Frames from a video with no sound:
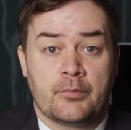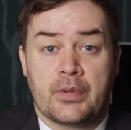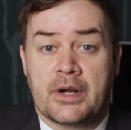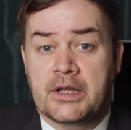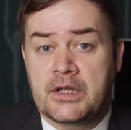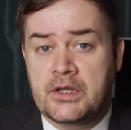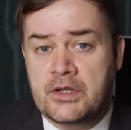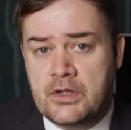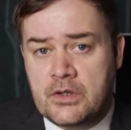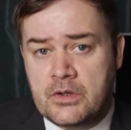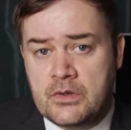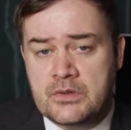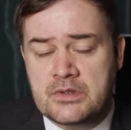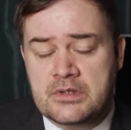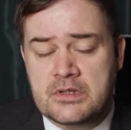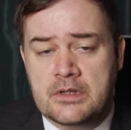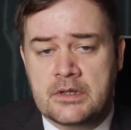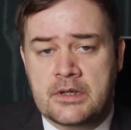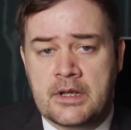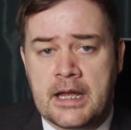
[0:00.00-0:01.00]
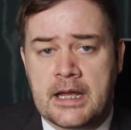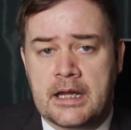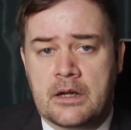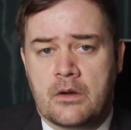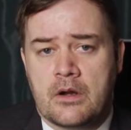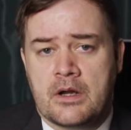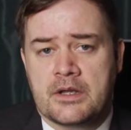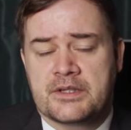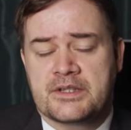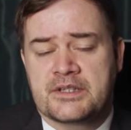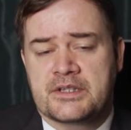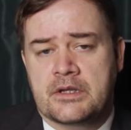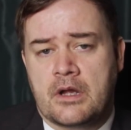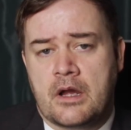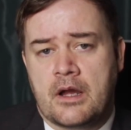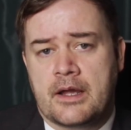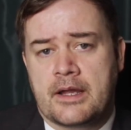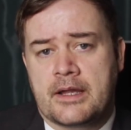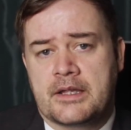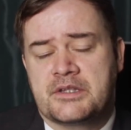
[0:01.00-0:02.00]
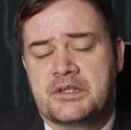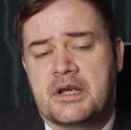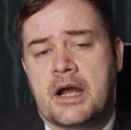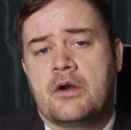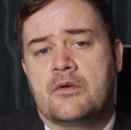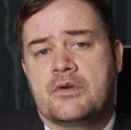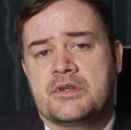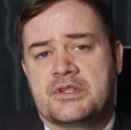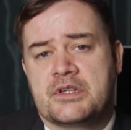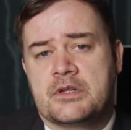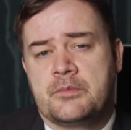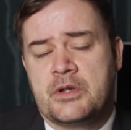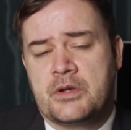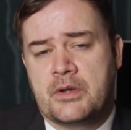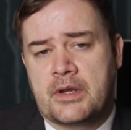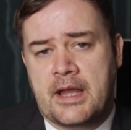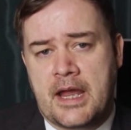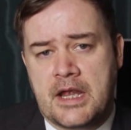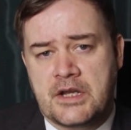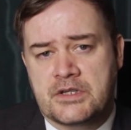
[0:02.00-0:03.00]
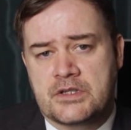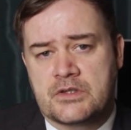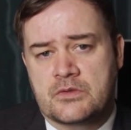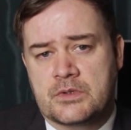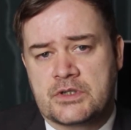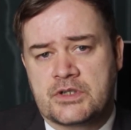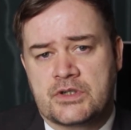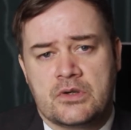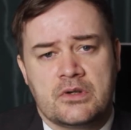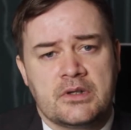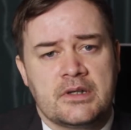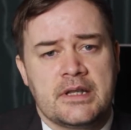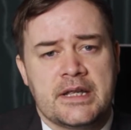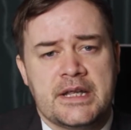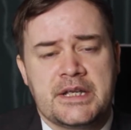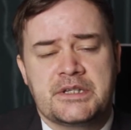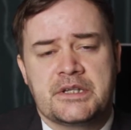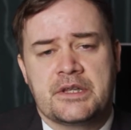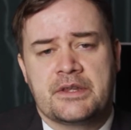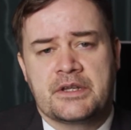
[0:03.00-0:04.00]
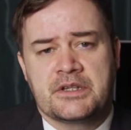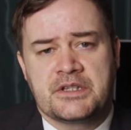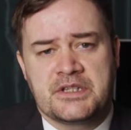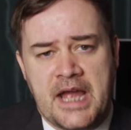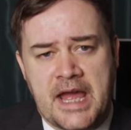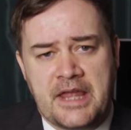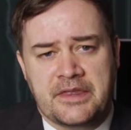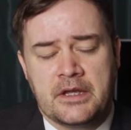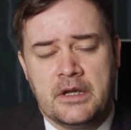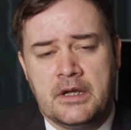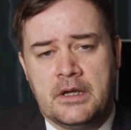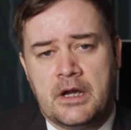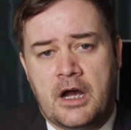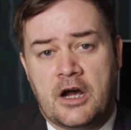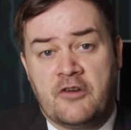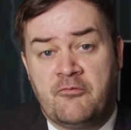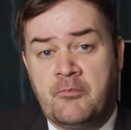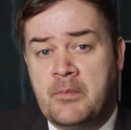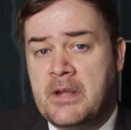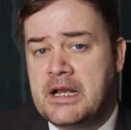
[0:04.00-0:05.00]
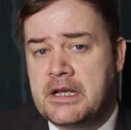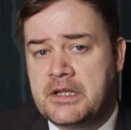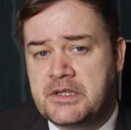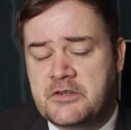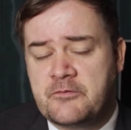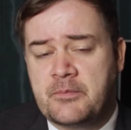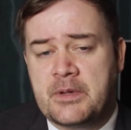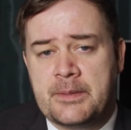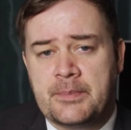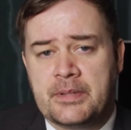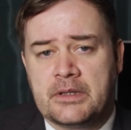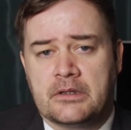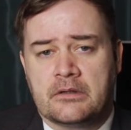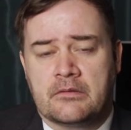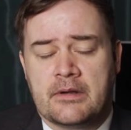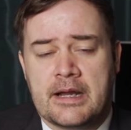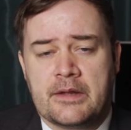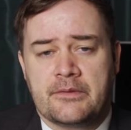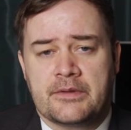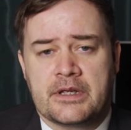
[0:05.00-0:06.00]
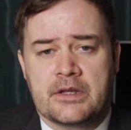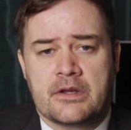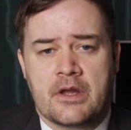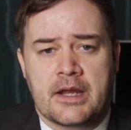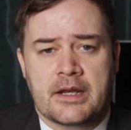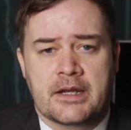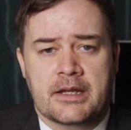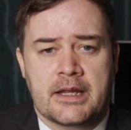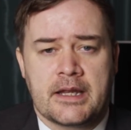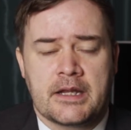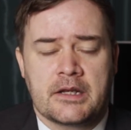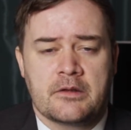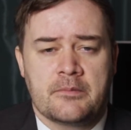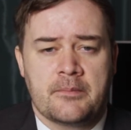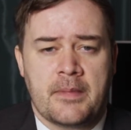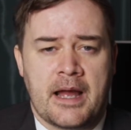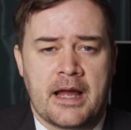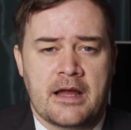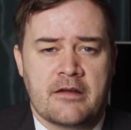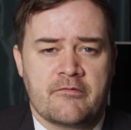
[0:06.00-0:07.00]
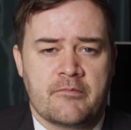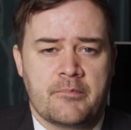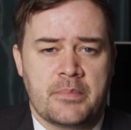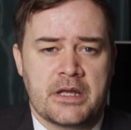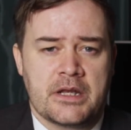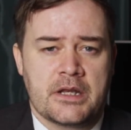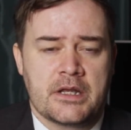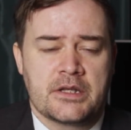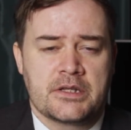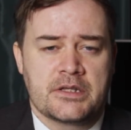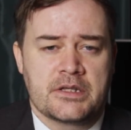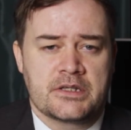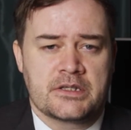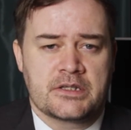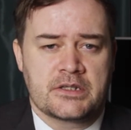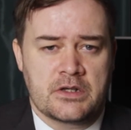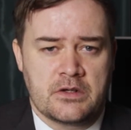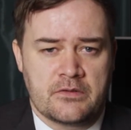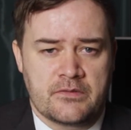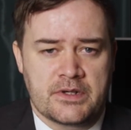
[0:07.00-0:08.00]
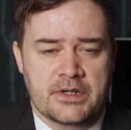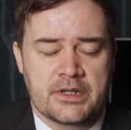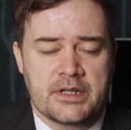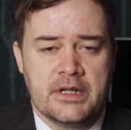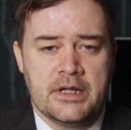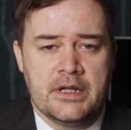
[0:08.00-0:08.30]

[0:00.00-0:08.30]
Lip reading: Breaking news now on Sky. Terrorist communications which could lead to the death of millions of people around the United Kingdom have been discovered.